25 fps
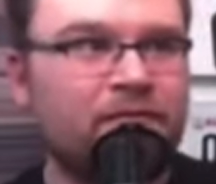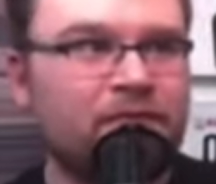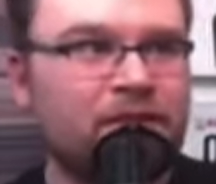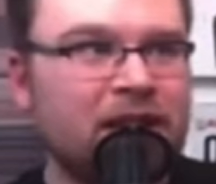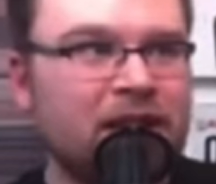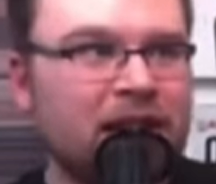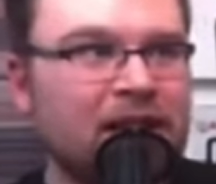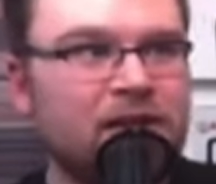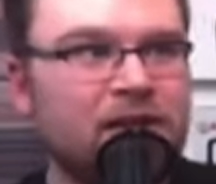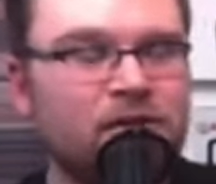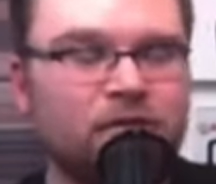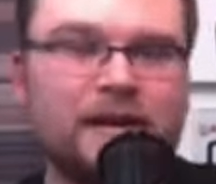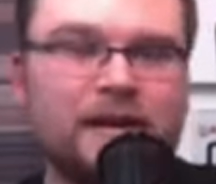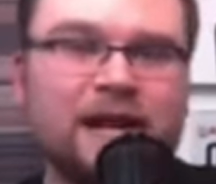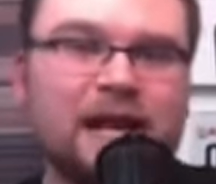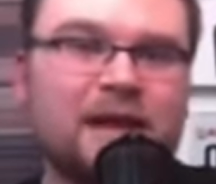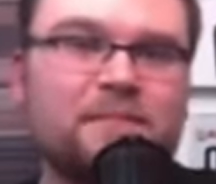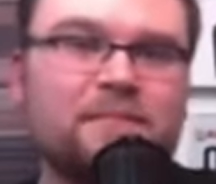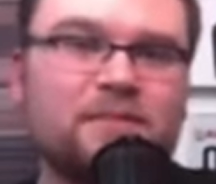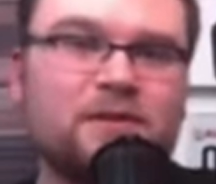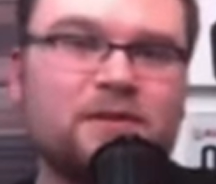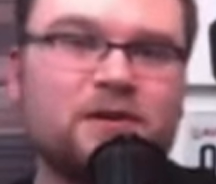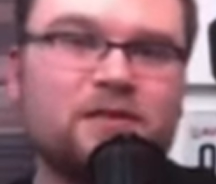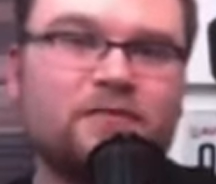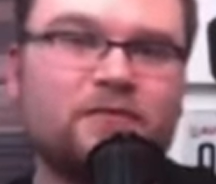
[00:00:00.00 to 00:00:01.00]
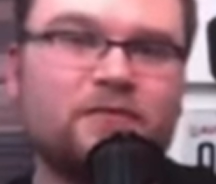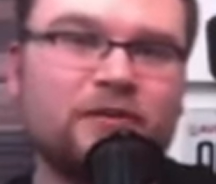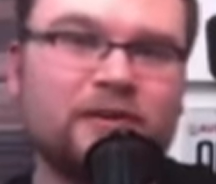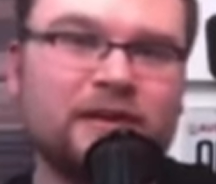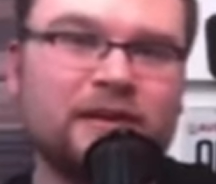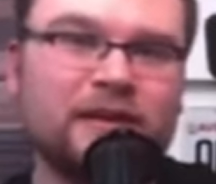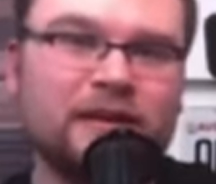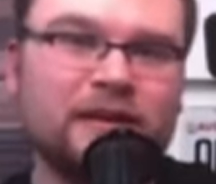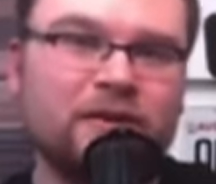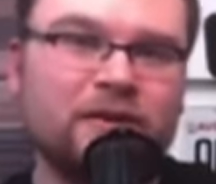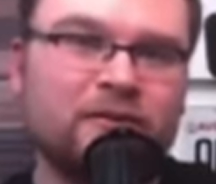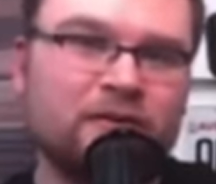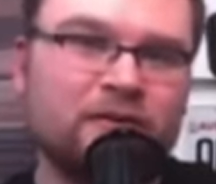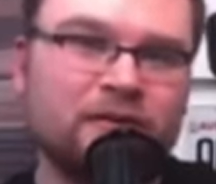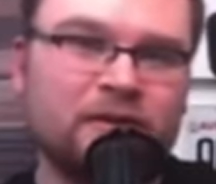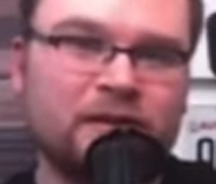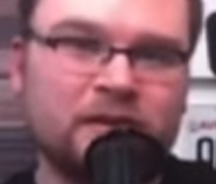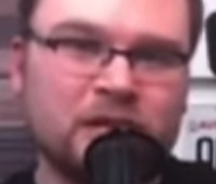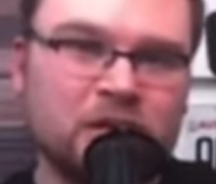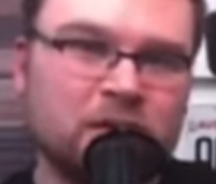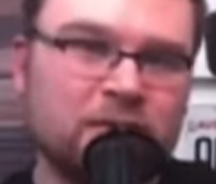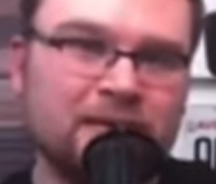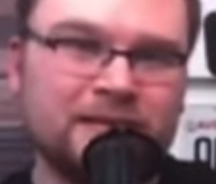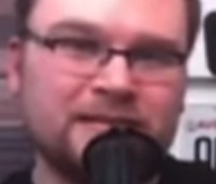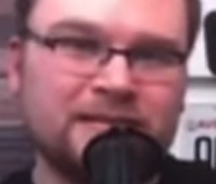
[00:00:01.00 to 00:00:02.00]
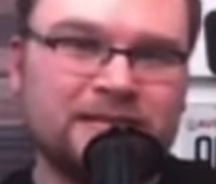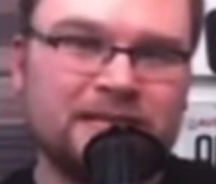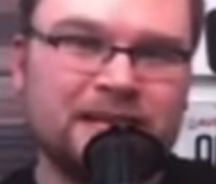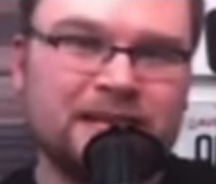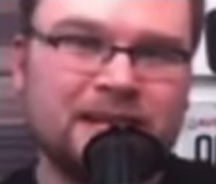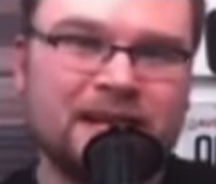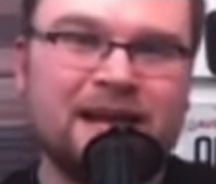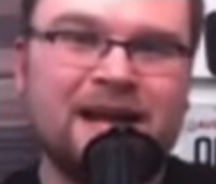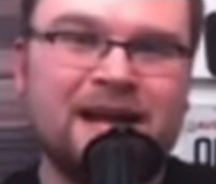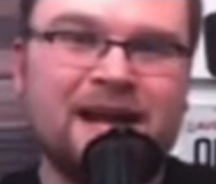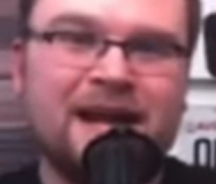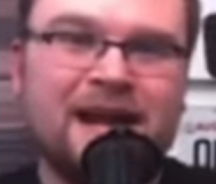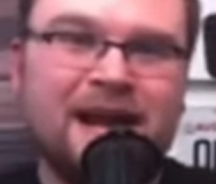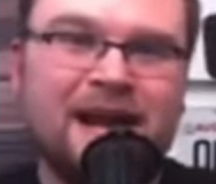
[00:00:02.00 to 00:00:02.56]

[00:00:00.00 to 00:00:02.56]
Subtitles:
Daniel can't be over here in the USA